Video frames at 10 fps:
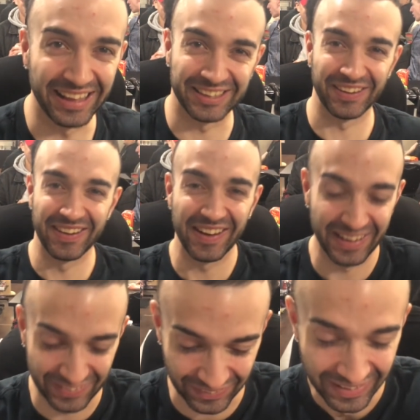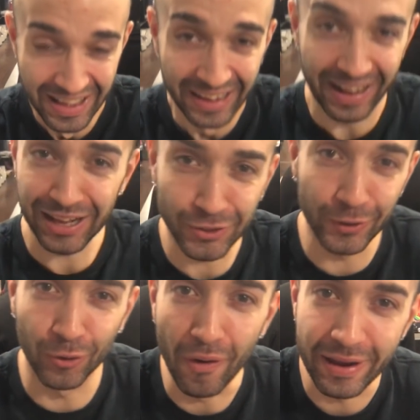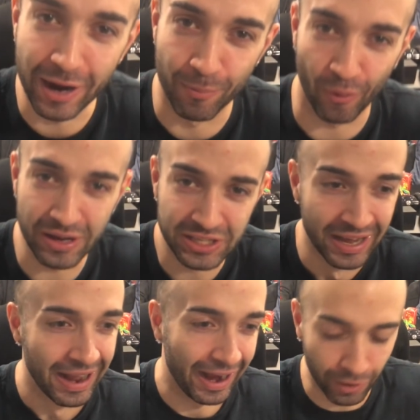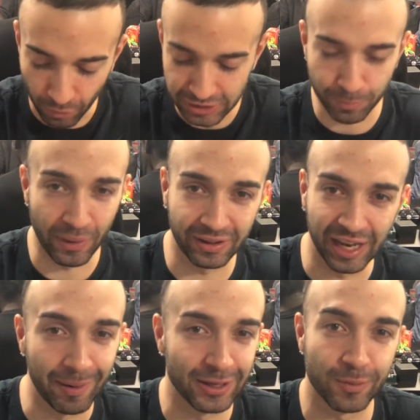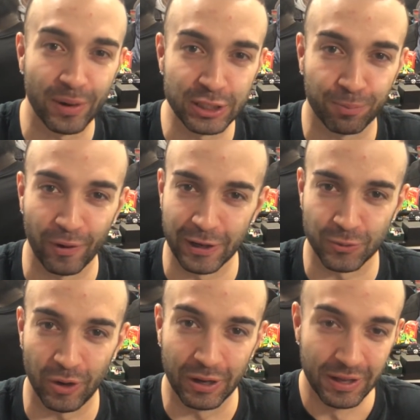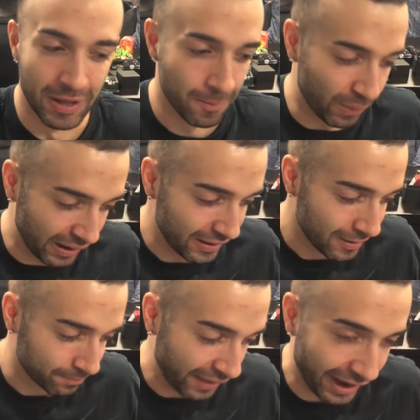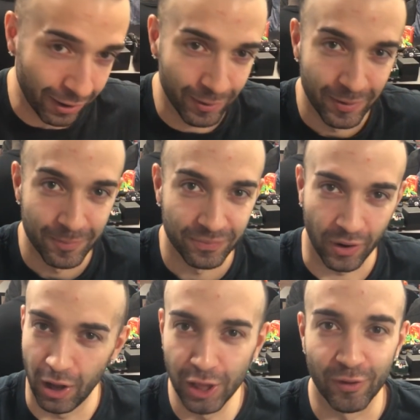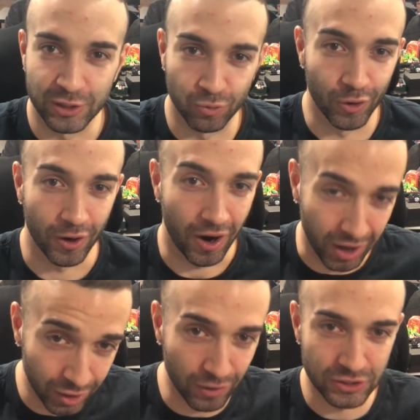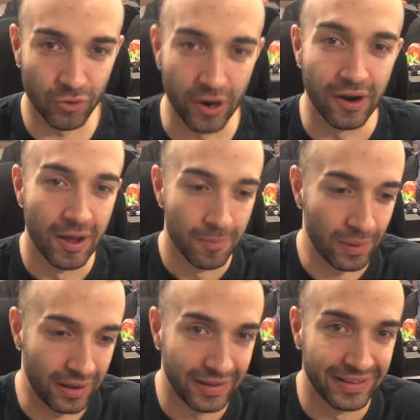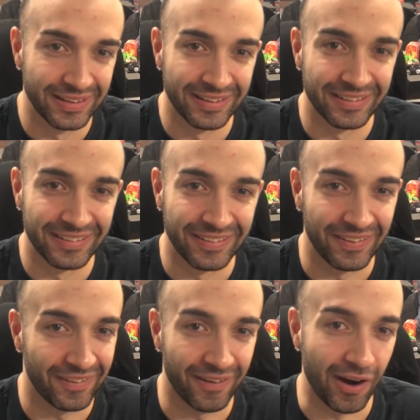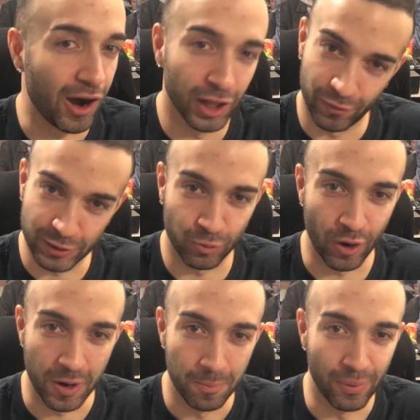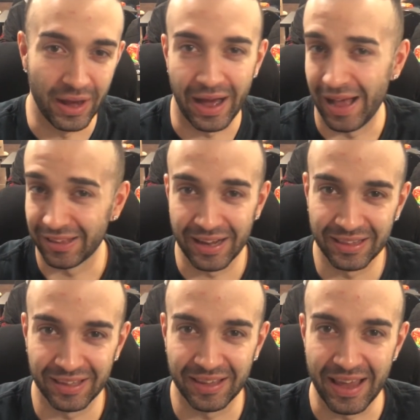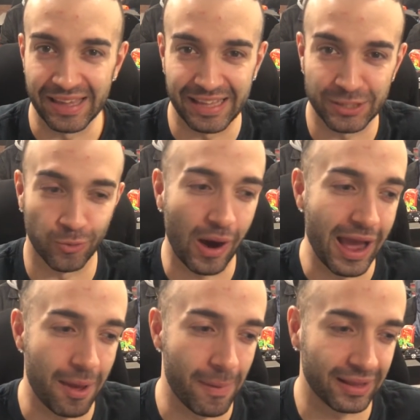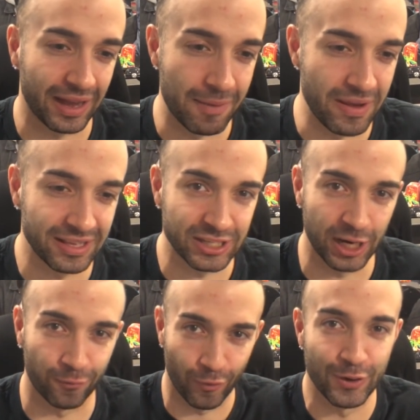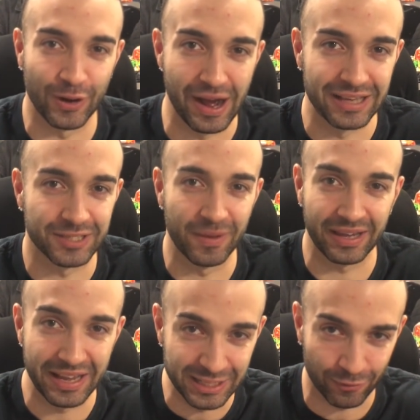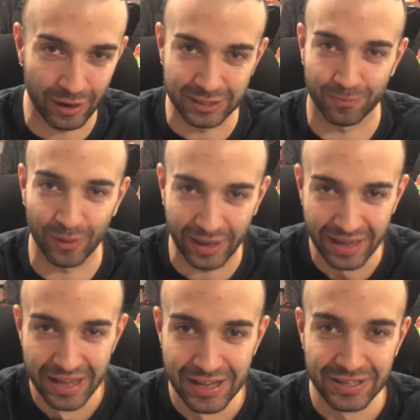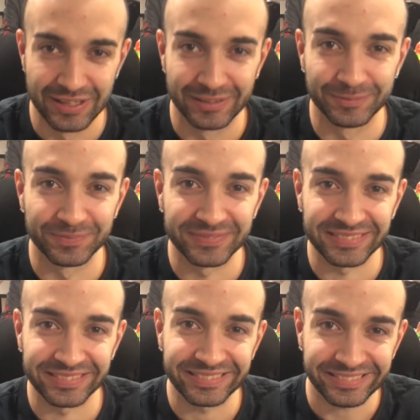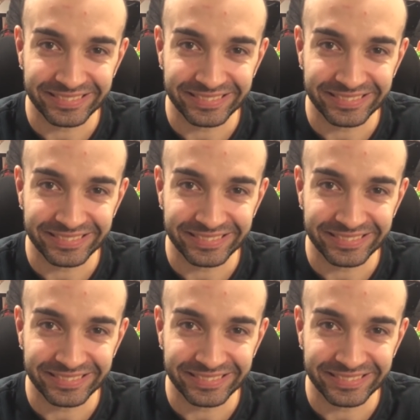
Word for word: that's what you gotta do. That's what we do here, boys. Oh, once upon a time, I was a budget player as well, but Me now. Too. All of us were. All of us were. All but Game Nation was at one point. All of us were. But at the end of the day, that's why I make I make this channel for you guys to make it easier for you guys to play. You also gotta start somewhere.